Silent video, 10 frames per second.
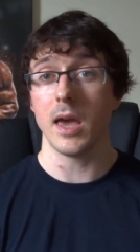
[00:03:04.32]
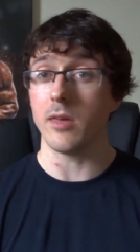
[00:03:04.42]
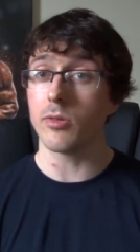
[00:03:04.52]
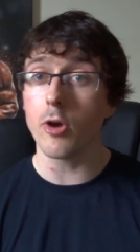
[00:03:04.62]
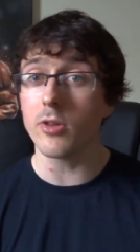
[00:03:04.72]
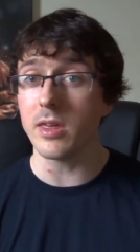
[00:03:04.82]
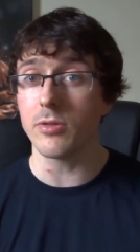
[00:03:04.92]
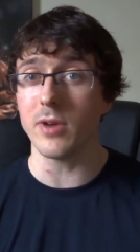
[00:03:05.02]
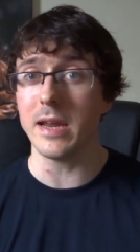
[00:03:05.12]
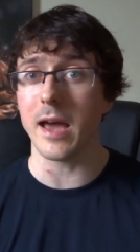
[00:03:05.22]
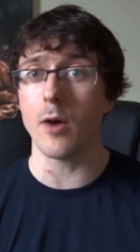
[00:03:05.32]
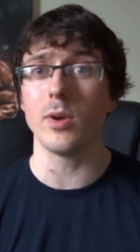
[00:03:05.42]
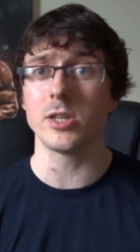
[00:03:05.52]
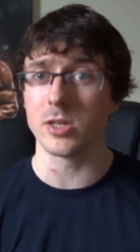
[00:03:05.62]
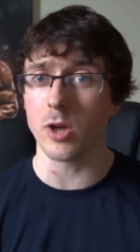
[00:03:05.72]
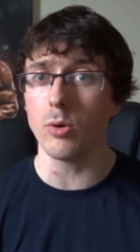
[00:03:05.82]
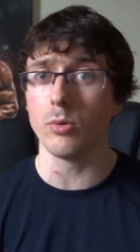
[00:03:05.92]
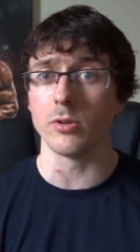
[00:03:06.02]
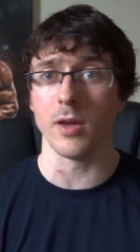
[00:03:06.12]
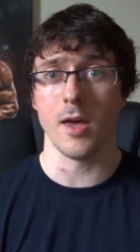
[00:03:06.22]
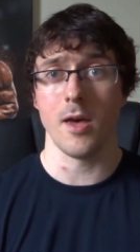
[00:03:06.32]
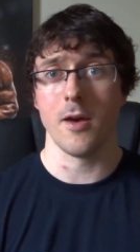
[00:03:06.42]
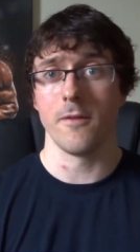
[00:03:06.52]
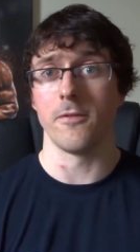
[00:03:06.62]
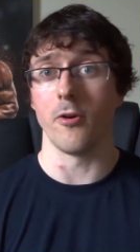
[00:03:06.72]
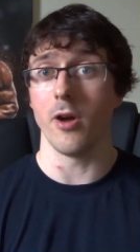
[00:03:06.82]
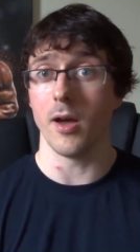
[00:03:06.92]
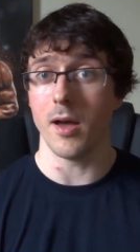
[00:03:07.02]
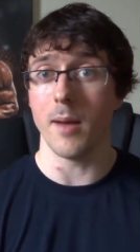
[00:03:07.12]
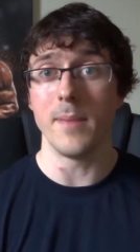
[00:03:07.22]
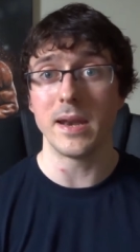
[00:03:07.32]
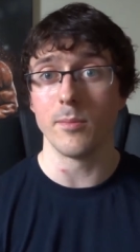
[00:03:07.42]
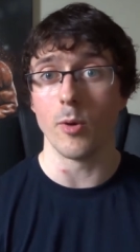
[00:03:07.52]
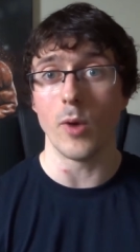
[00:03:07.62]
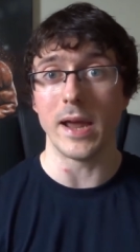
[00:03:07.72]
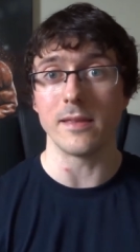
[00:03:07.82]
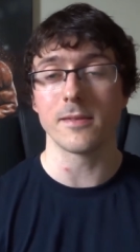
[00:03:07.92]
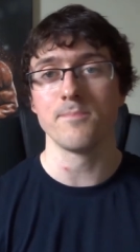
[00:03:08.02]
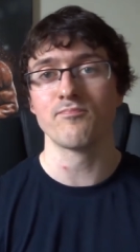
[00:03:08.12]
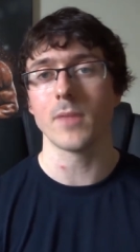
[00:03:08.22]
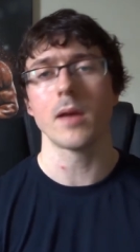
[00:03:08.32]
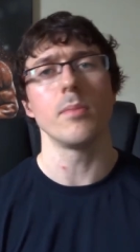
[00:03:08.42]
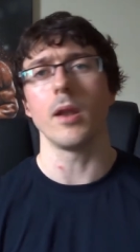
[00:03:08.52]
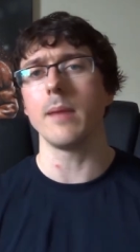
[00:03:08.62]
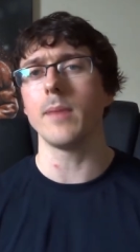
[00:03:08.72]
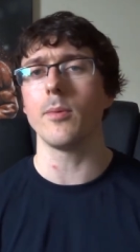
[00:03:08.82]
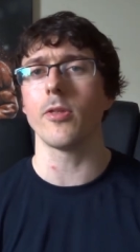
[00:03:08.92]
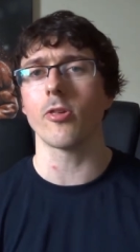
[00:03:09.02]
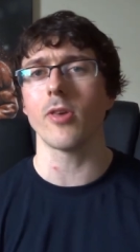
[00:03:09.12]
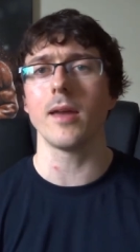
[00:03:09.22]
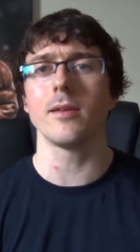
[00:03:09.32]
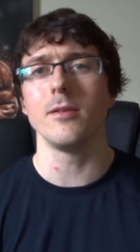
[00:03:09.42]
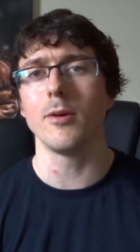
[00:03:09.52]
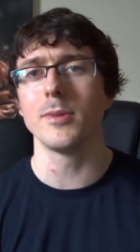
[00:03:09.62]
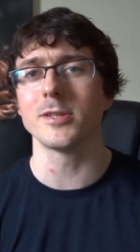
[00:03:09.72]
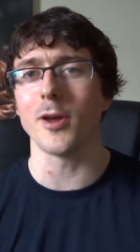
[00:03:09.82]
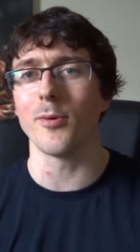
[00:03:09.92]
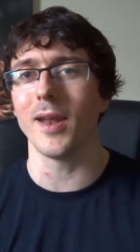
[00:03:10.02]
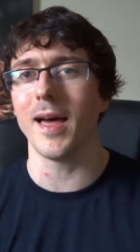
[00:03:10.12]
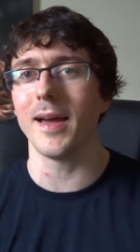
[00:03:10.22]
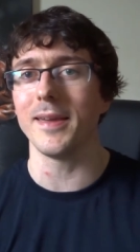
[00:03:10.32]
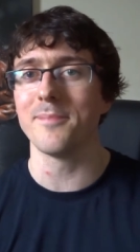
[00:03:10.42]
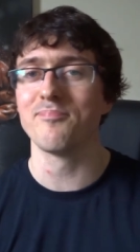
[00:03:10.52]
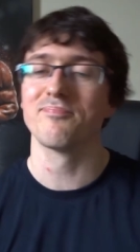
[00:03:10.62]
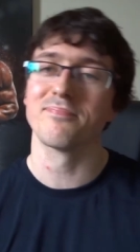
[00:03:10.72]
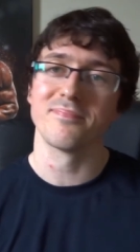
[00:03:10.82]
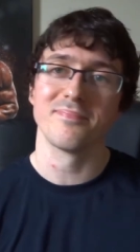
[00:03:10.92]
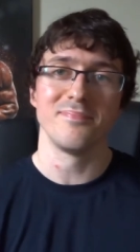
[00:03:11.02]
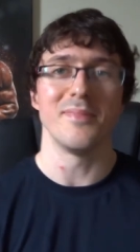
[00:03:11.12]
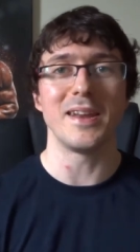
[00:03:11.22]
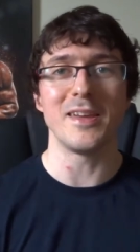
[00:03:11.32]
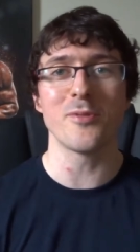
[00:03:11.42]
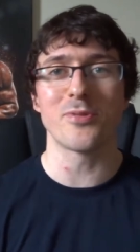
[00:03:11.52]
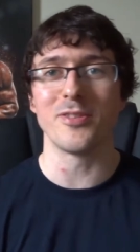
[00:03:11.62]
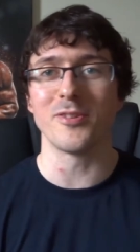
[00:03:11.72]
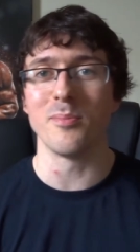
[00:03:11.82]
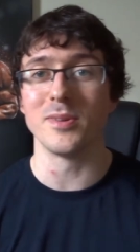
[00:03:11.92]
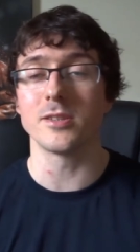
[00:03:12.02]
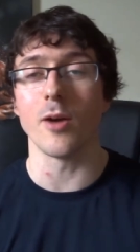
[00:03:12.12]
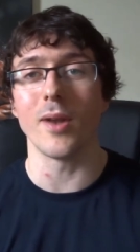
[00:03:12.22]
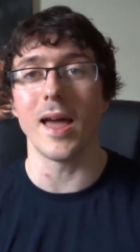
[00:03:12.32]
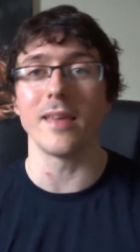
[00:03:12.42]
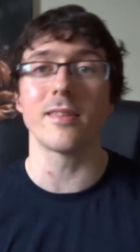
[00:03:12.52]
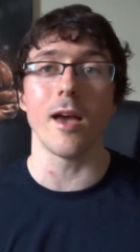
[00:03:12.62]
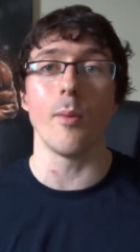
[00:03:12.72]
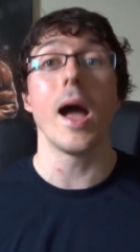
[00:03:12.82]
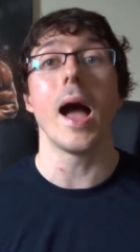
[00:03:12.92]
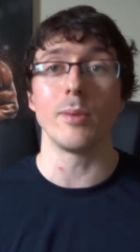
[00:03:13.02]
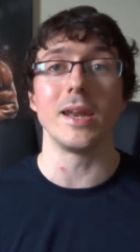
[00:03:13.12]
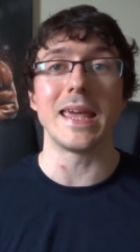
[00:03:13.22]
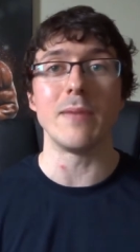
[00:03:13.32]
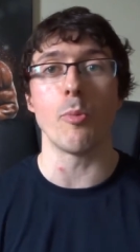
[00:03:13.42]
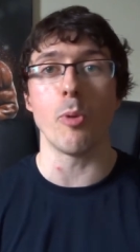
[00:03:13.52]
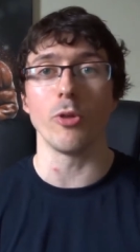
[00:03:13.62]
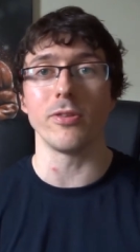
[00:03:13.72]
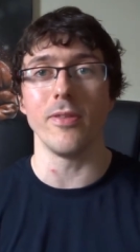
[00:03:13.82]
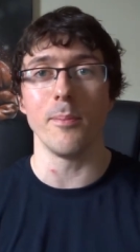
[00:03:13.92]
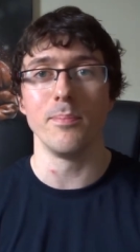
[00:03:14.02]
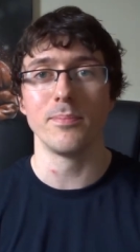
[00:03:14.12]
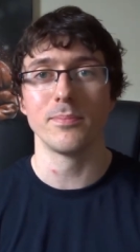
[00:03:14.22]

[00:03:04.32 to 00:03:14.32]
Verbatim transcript: He's 33 now, which is old for a, a minimum weight. But like Mayweather said, numbers don't lie. Menayothin's numbers don't lie, so I'm going to keep reporting them.